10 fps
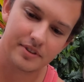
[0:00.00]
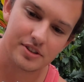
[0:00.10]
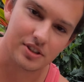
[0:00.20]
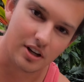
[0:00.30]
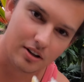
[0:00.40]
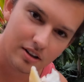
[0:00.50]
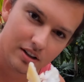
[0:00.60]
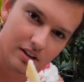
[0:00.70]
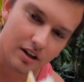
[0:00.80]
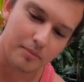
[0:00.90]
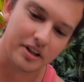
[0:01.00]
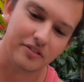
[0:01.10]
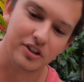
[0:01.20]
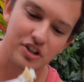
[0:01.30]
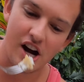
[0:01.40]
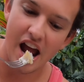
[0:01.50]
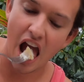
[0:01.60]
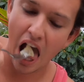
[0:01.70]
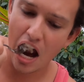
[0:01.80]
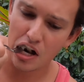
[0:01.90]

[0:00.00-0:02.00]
So I'm gonna give it a try.